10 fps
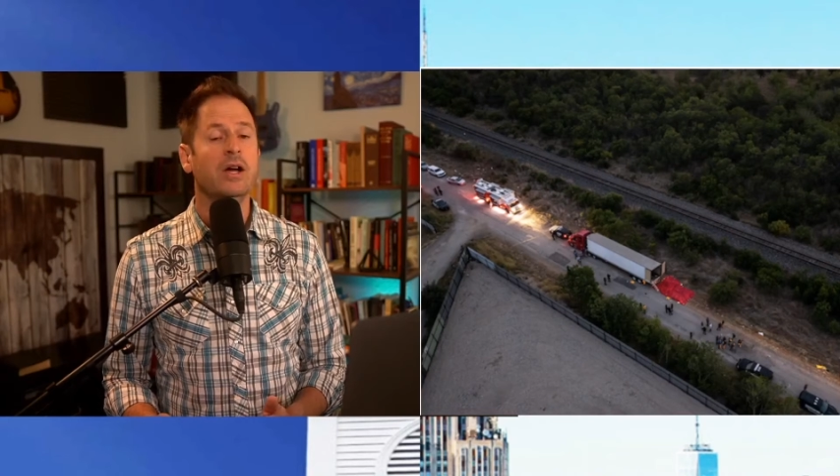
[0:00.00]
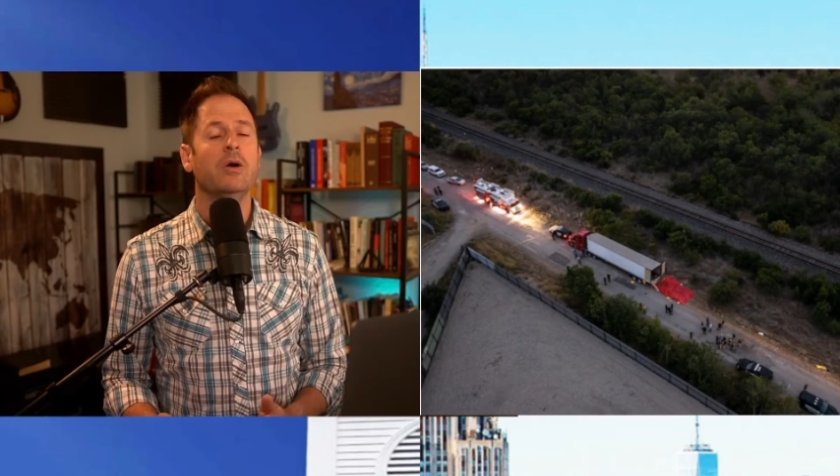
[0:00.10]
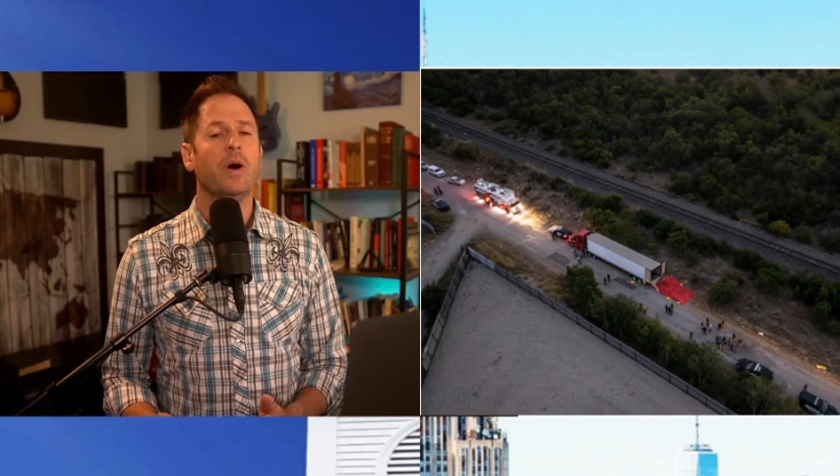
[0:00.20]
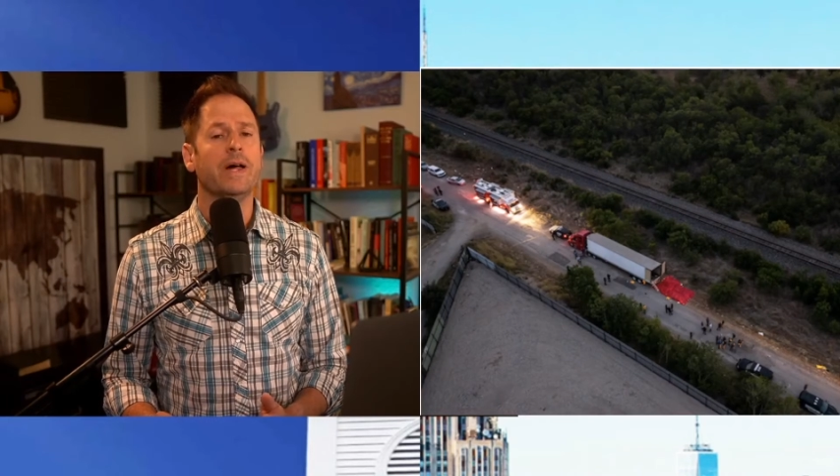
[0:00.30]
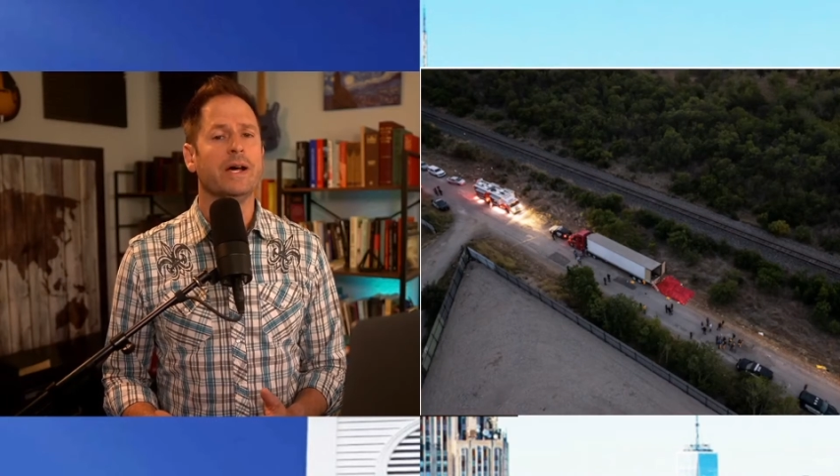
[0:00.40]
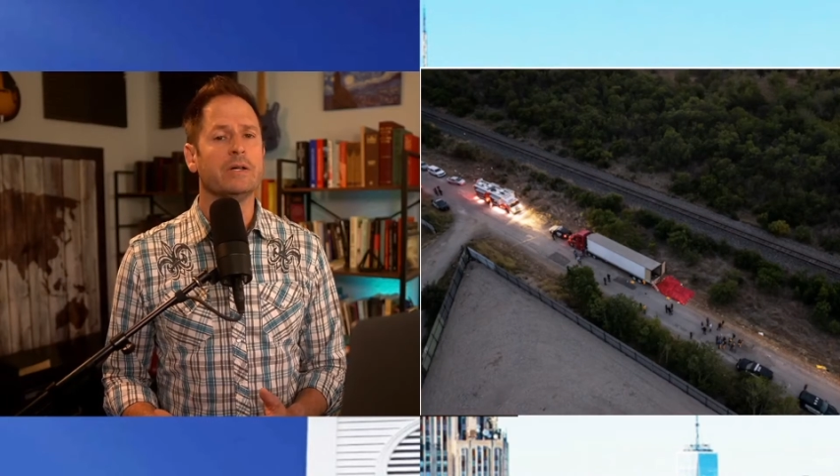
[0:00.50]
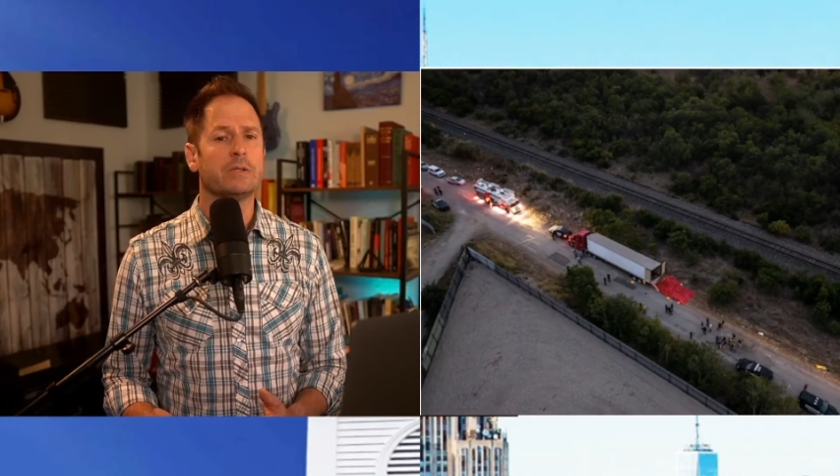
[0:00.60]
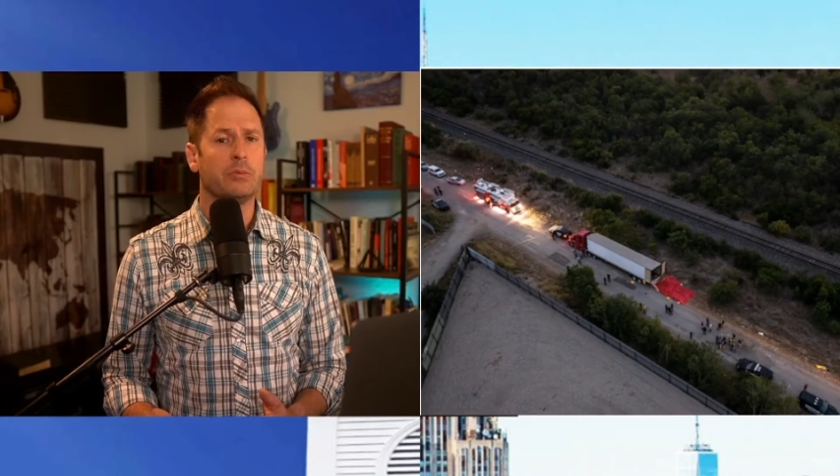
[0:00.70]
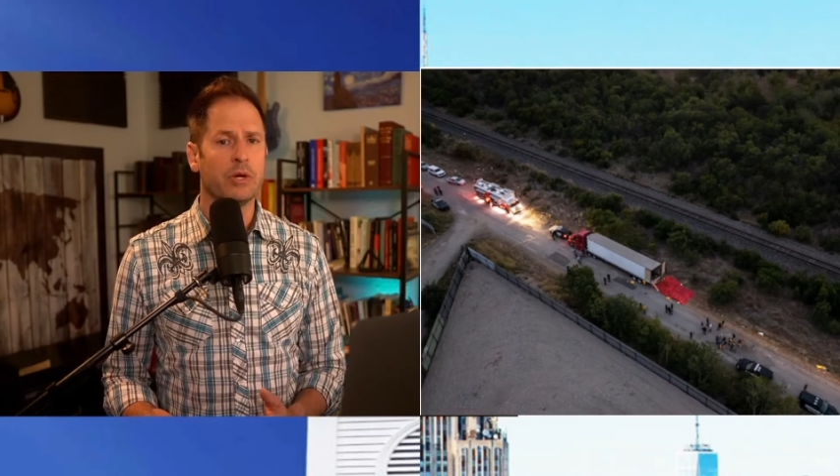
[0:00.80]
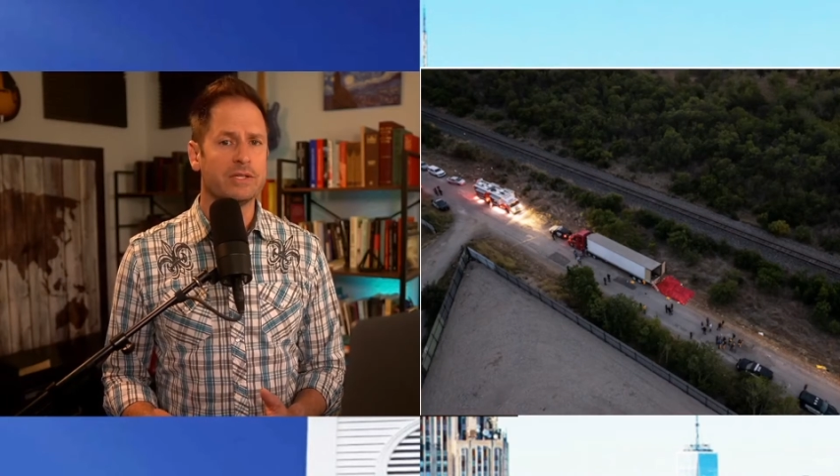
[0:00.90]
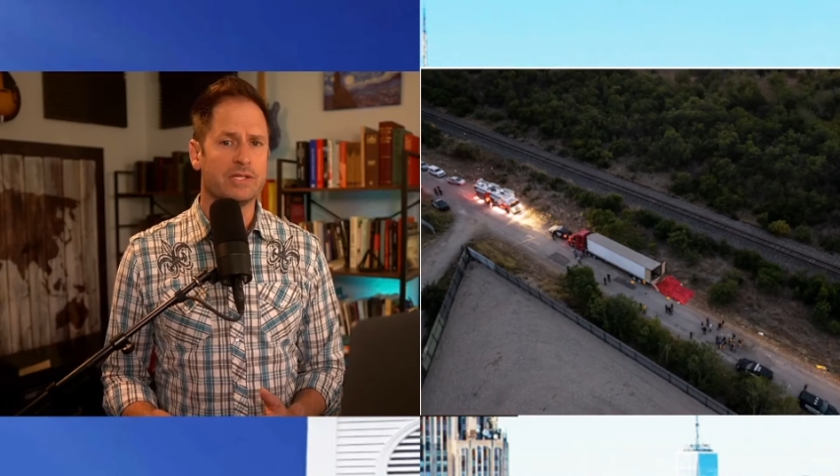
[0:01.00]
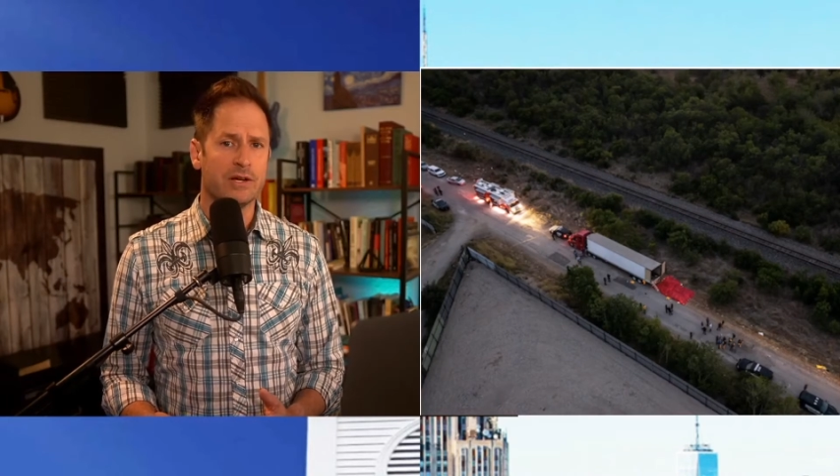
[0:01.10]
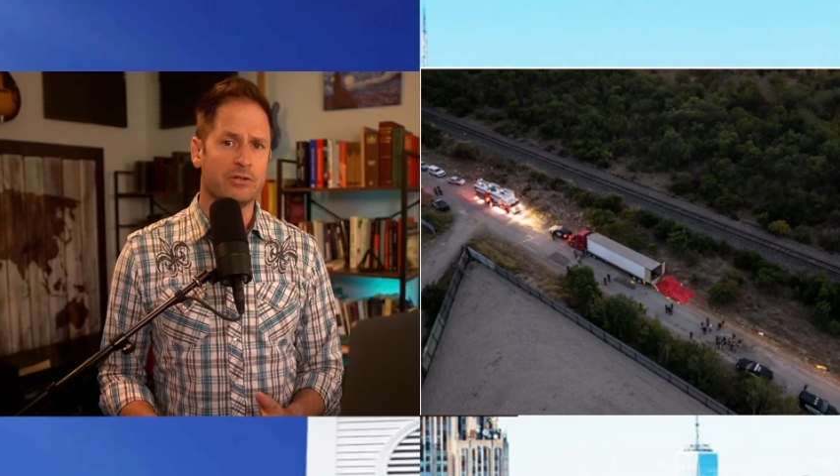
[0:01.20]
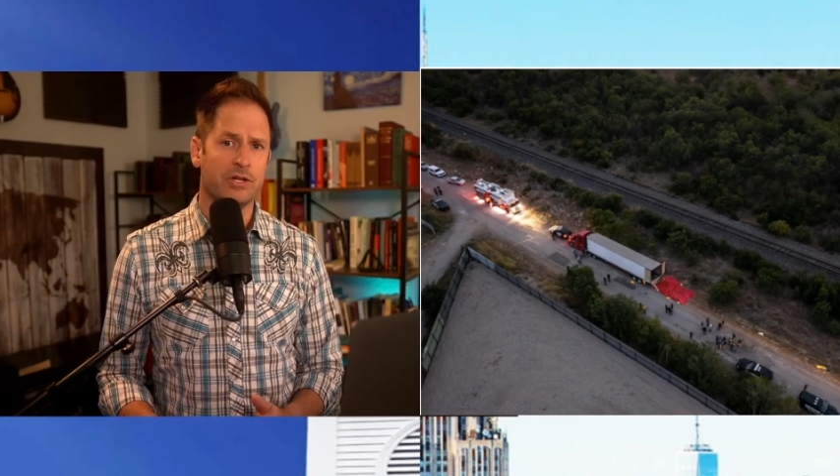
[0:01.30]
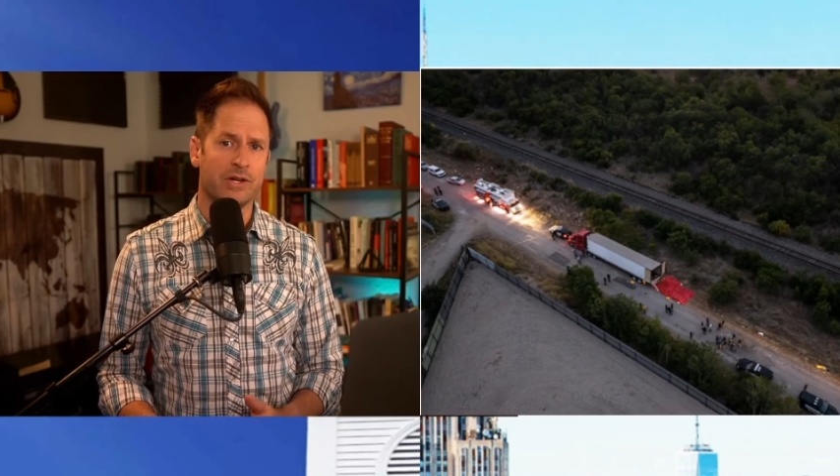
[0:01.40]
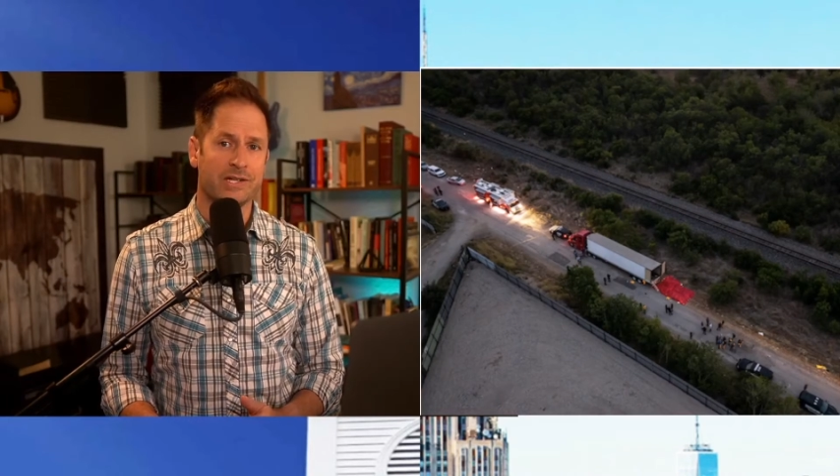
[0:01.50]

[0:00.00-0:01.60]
White House press secretary,